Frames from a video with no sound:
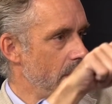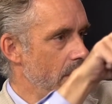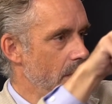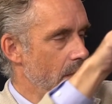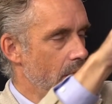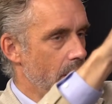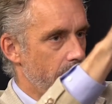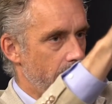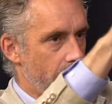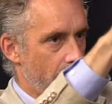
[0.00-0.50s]

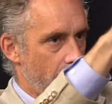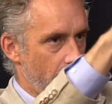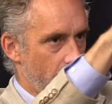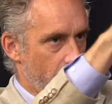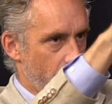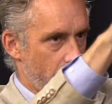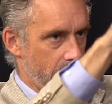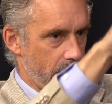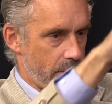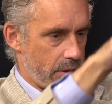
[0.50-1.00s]
Got it. Then I
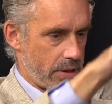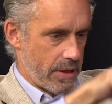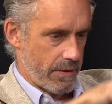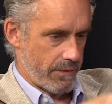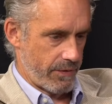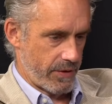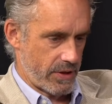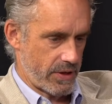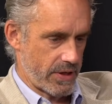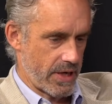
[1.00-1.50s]
look and see
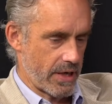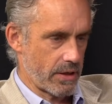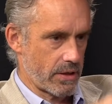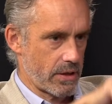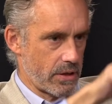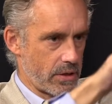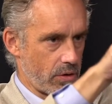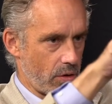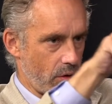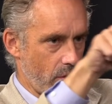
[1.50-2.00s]
if the
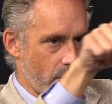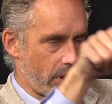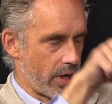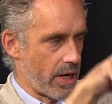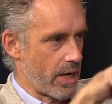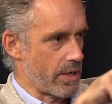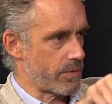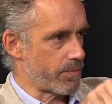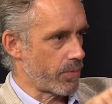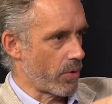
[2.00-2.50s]
sentences are
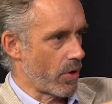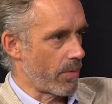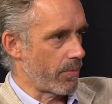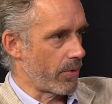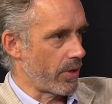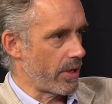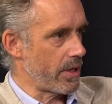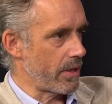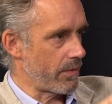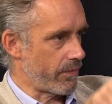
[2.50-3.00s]
organized
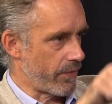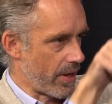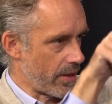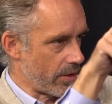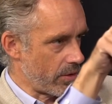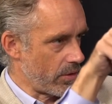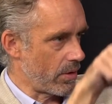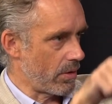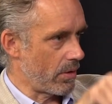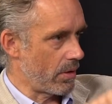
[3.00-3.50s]
properly, if
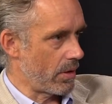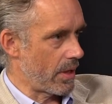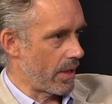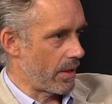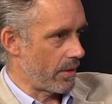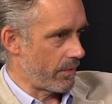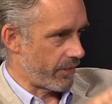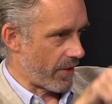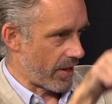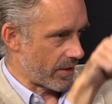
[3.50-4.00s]
that
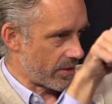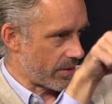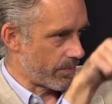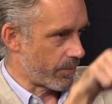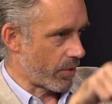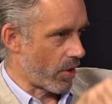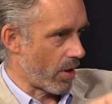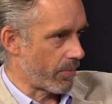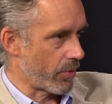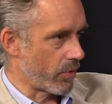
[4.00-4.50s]
if that's
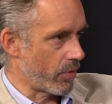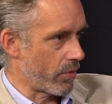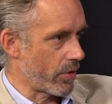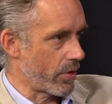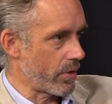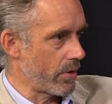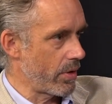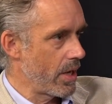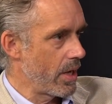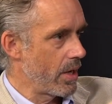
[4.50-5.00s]
the proper
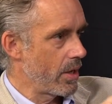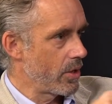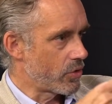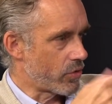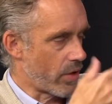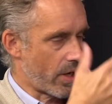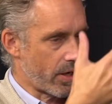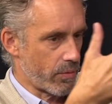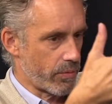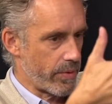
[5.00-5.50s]
order.
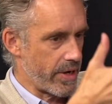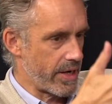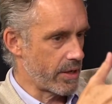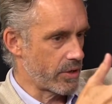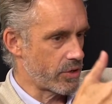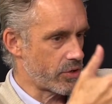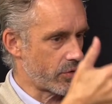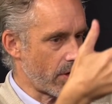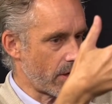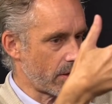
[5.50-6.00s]
Try to
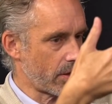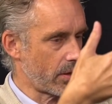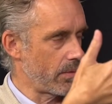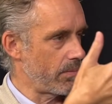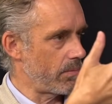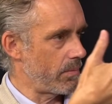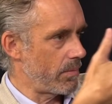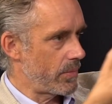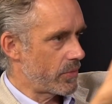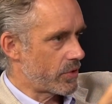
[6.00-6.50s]
reconstruct
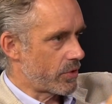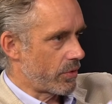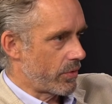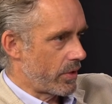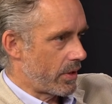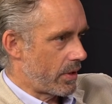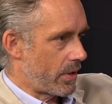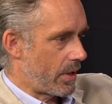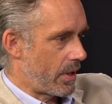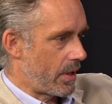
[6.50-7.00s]
them so
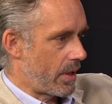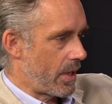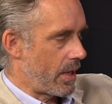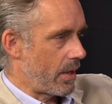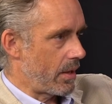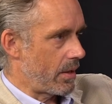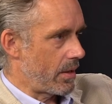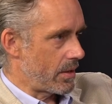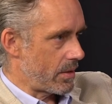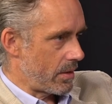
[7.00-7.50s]
that
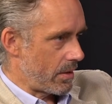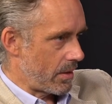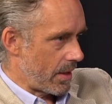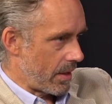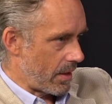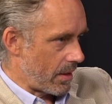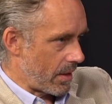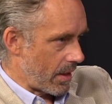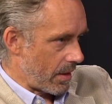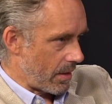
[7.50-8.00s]
they, that,
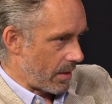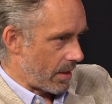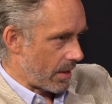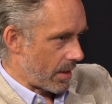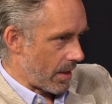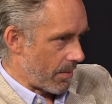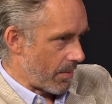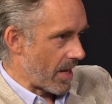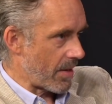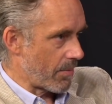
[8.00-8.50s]
that,
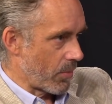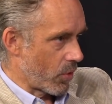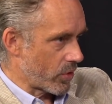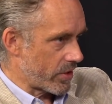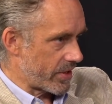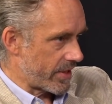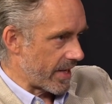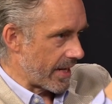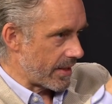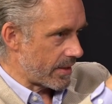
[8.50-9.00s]
that they make
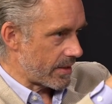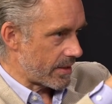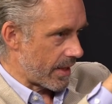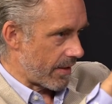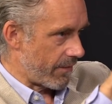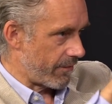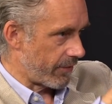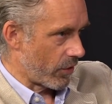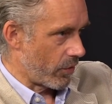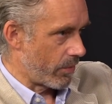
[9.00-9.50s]
more sense,
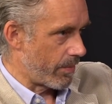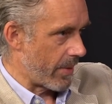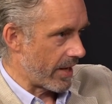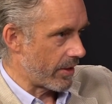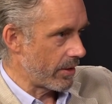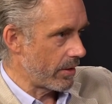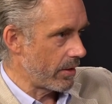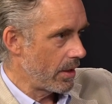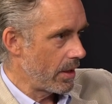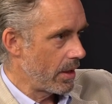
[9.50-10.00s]
they flow
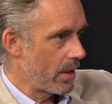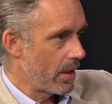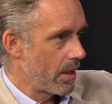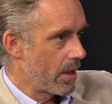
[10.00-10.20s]
better.